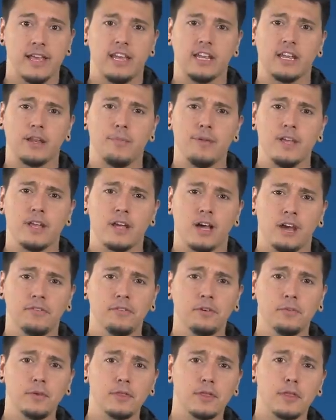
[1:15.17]
it can be
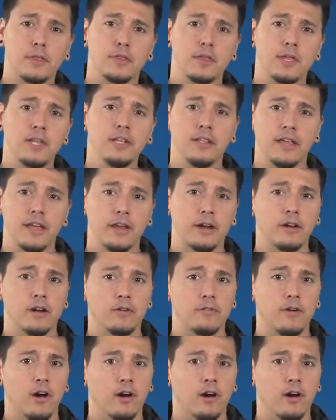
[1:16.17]
covered with a thin layer of